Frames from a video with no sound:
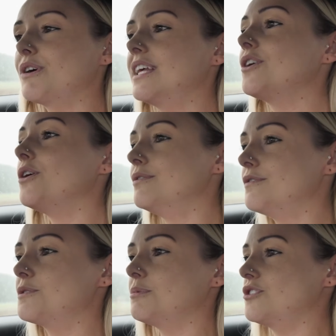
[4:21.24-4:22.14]
really
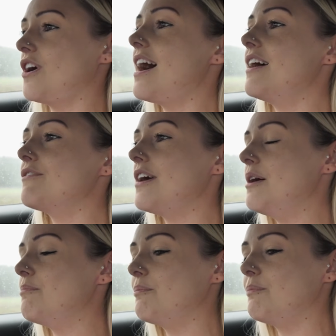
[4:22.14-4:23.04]
comfortable drive,
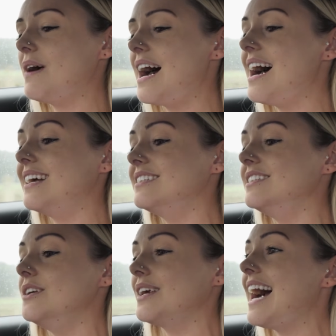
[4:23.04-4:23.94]
and
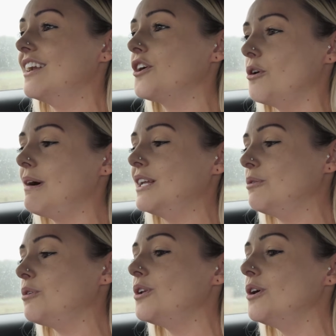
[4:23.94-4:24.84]
you can go
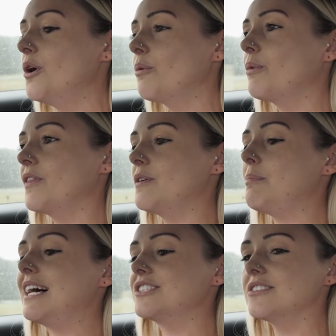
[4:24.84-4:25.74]
manual with the
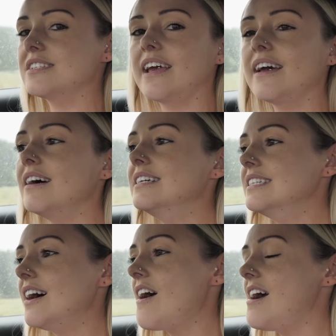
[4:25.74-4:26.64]
paddles here
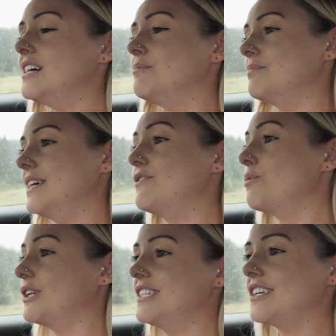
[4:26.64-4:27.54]
if
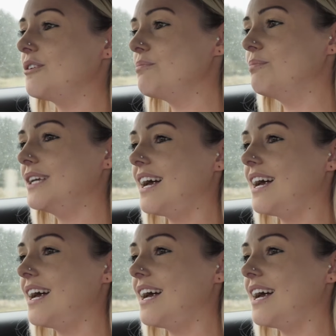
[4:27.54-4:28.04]
you wanted to, but